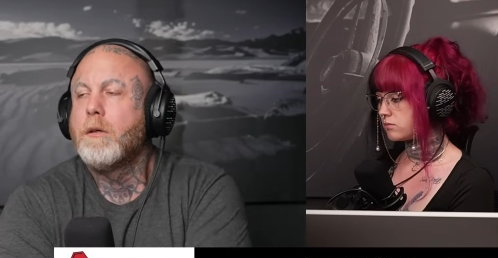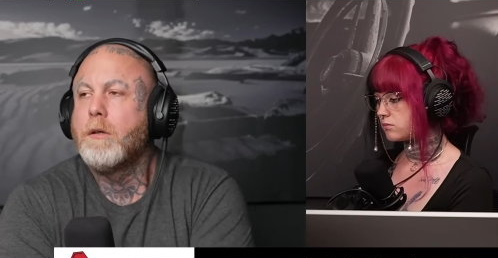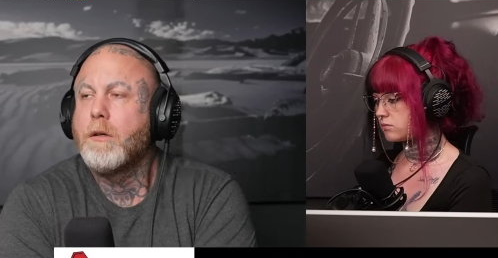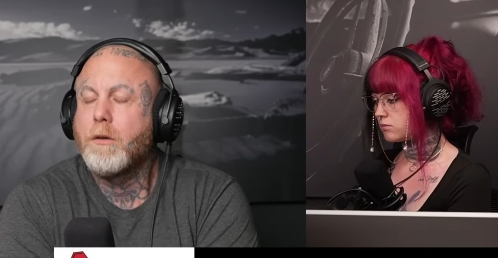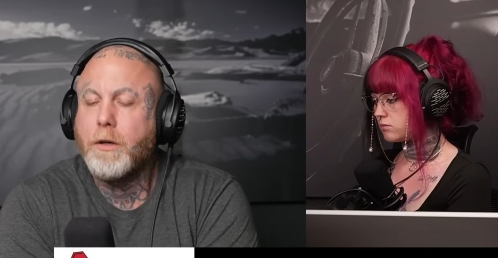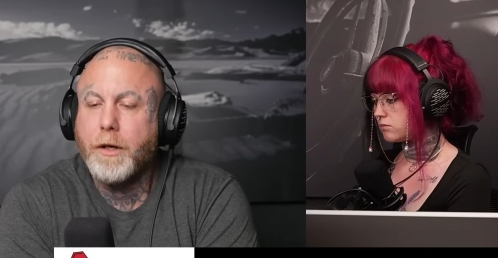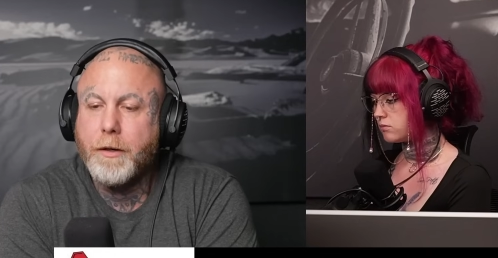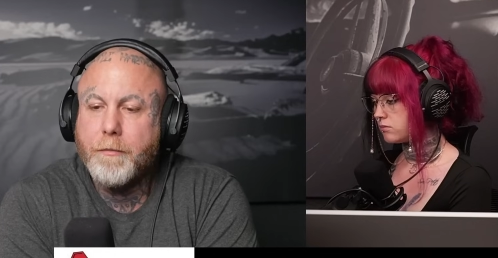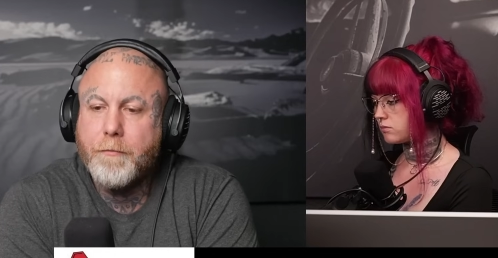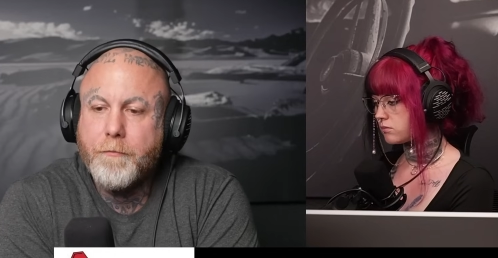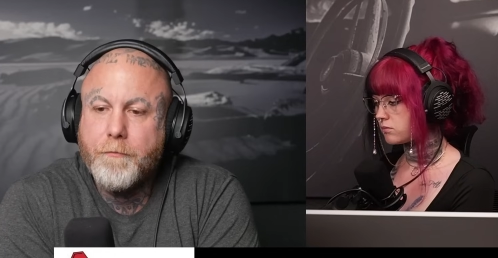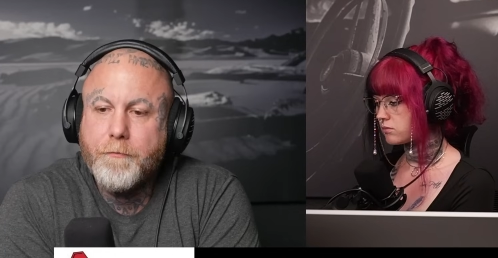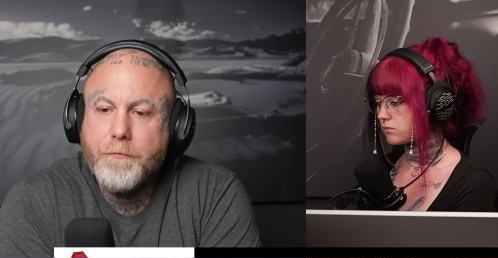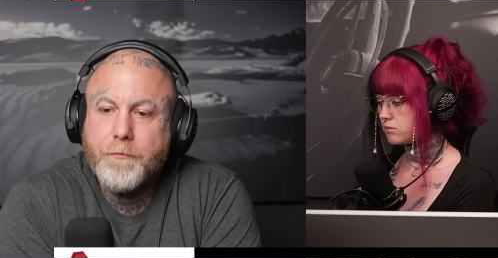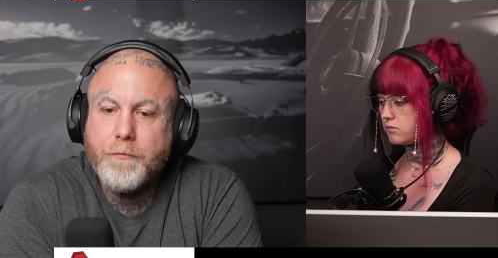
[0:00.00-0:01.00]
Speaker 1: Okay.
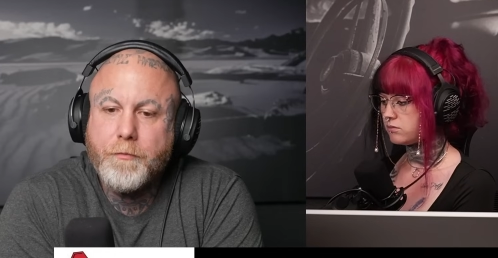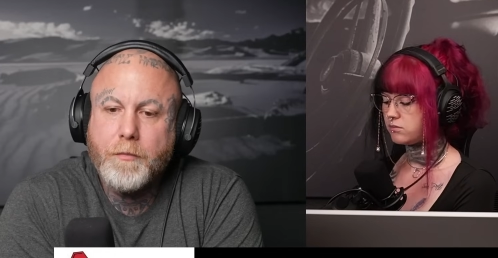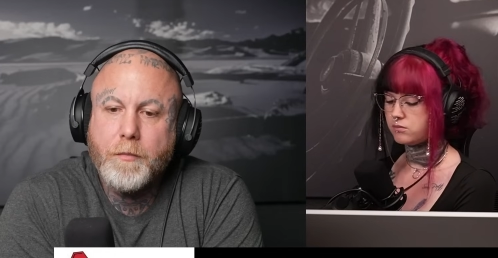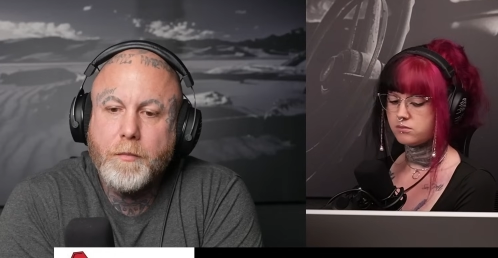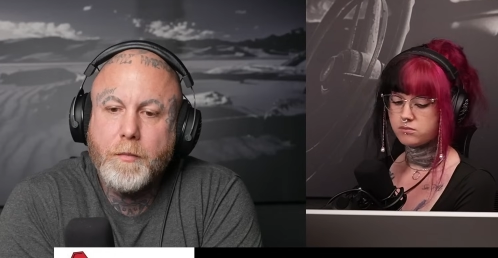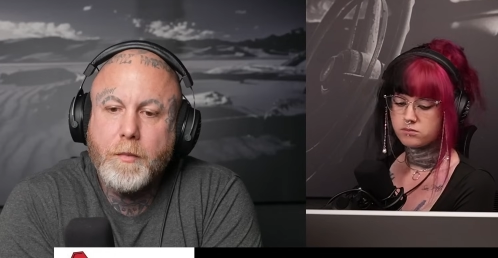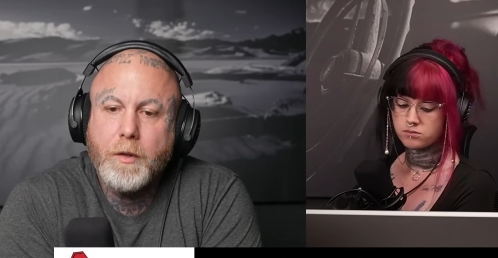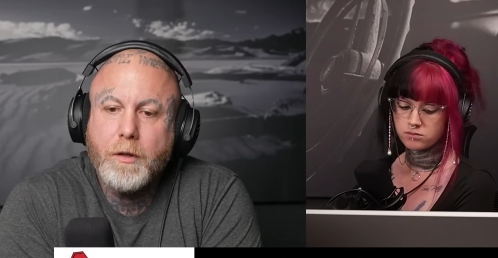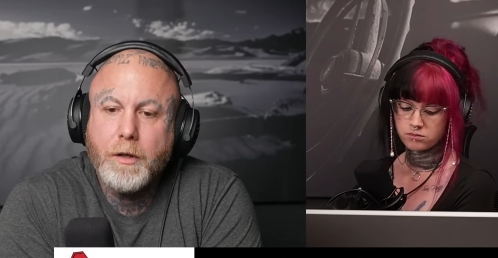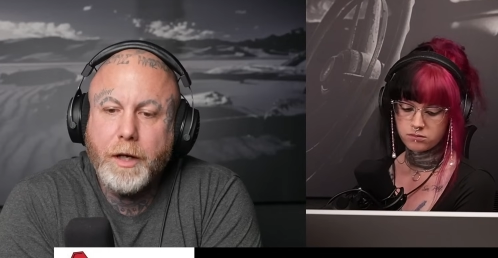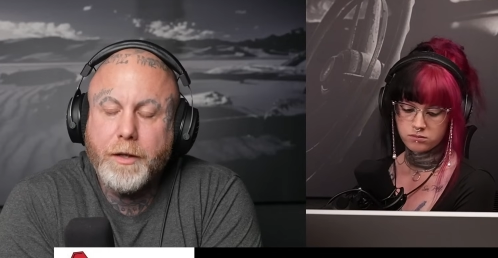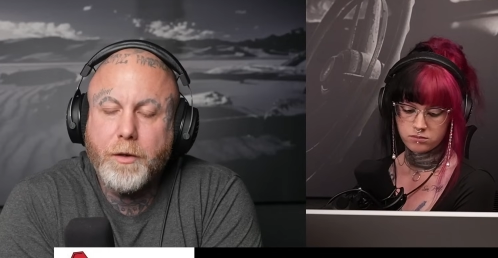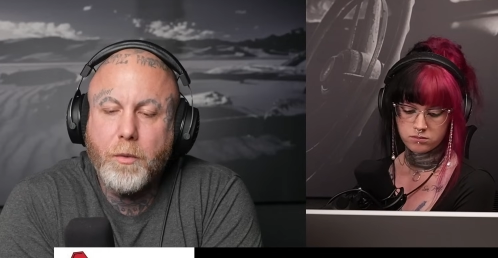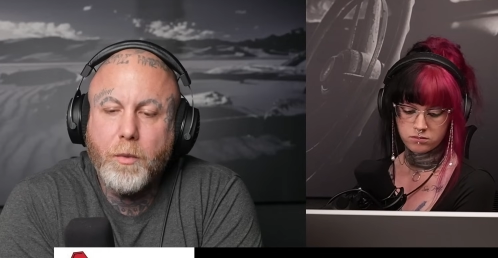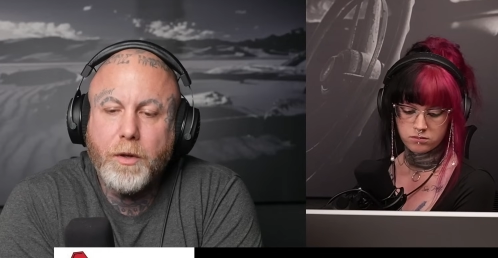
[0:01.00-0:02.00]
And
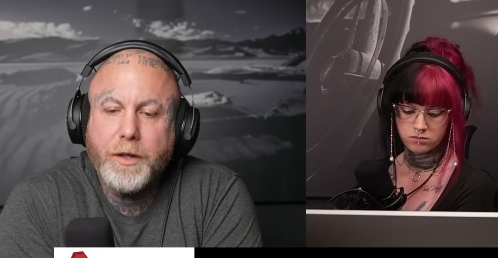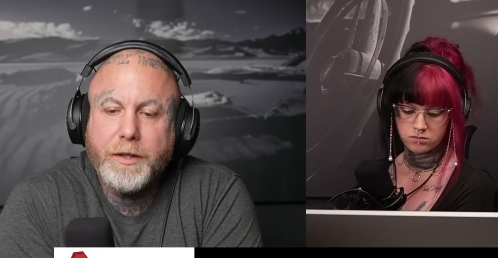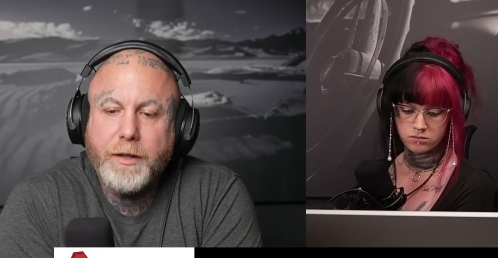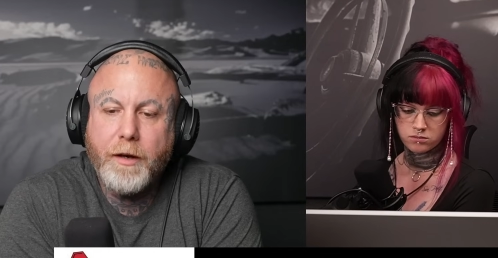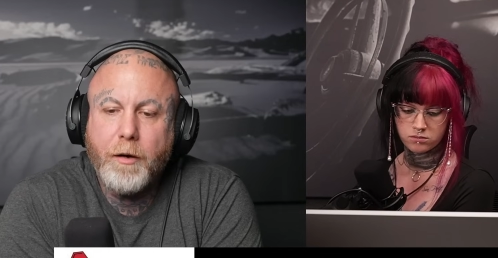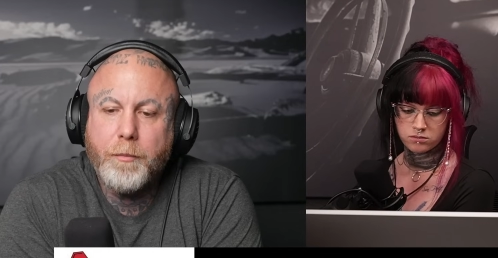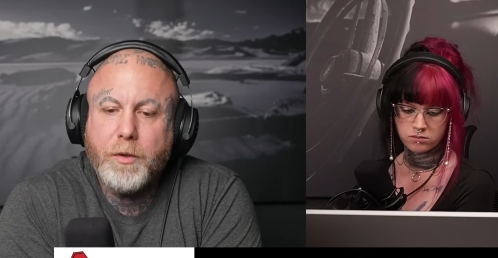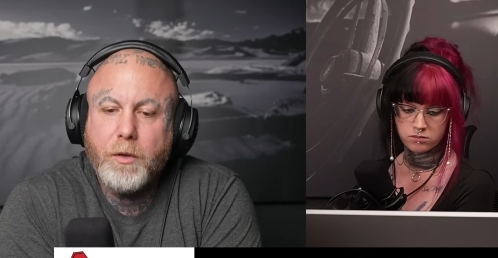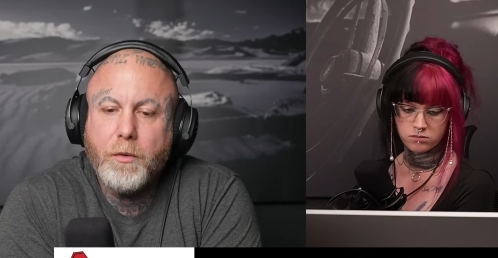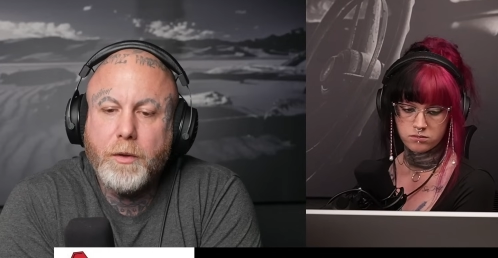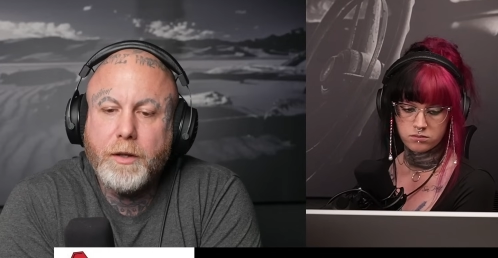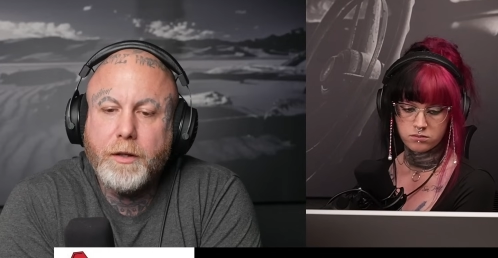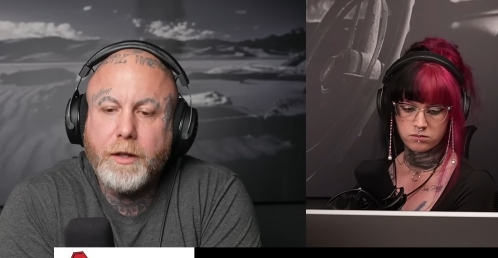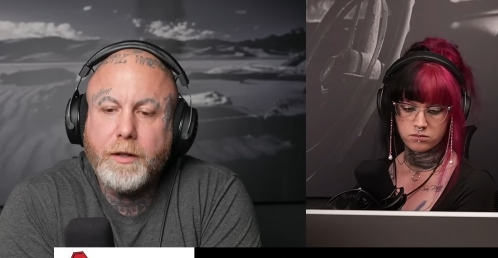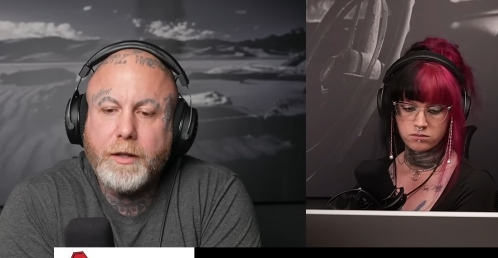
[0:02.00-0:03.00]
they're willing to help you
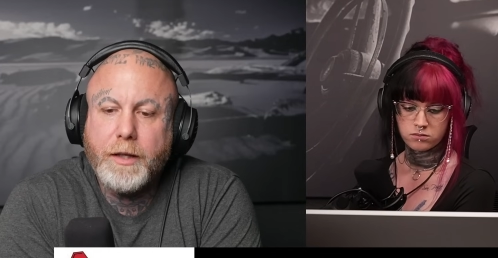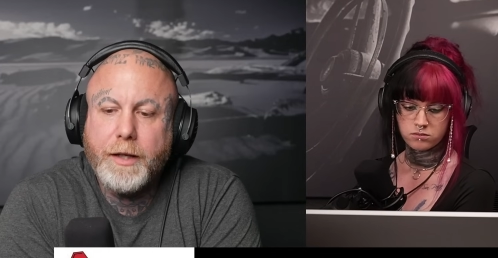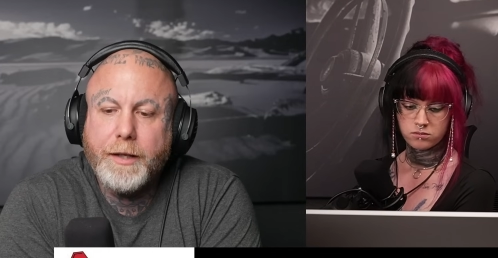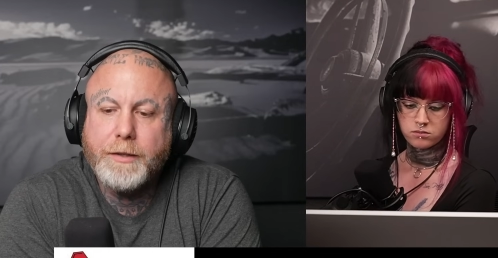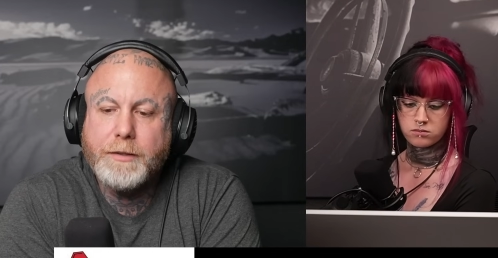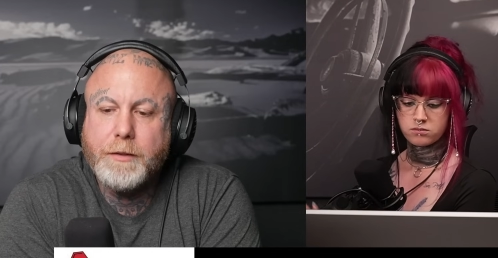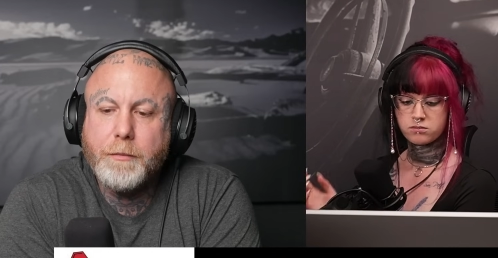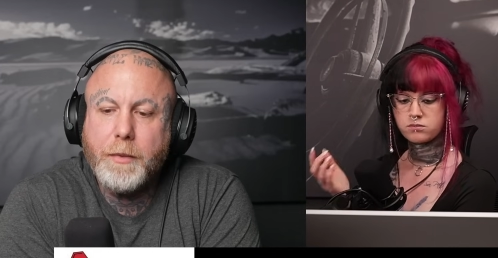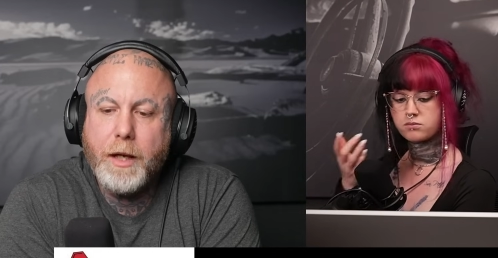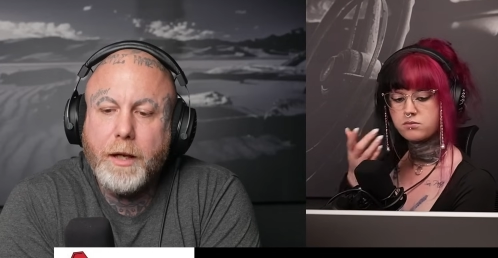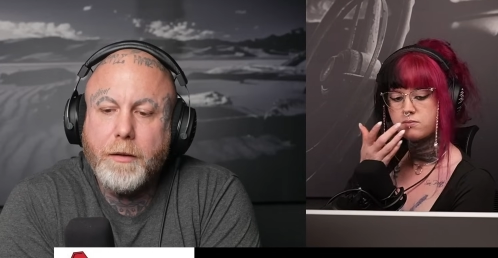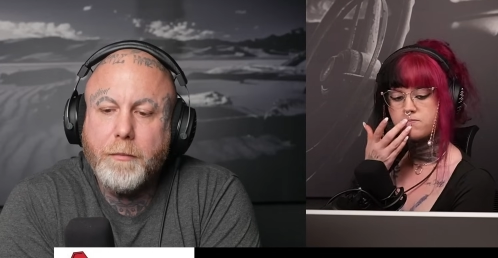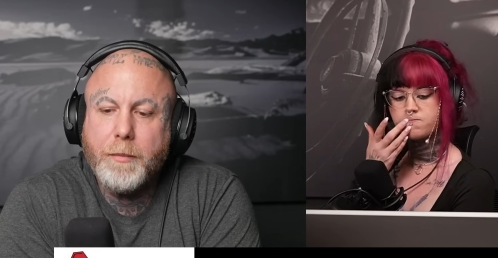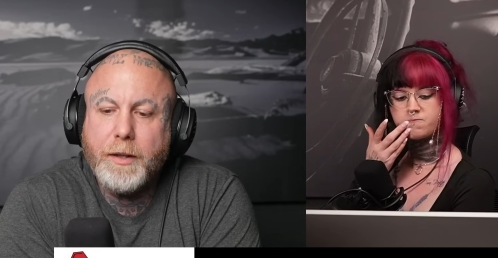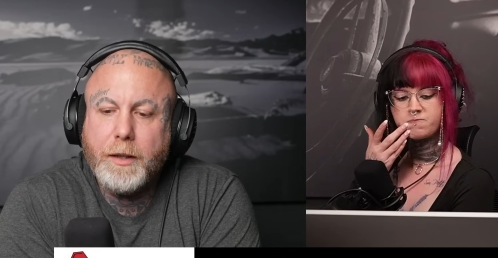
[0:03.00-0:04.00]
and, and the kids and,
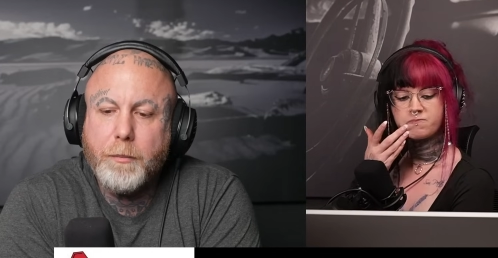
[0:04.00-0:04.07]
and be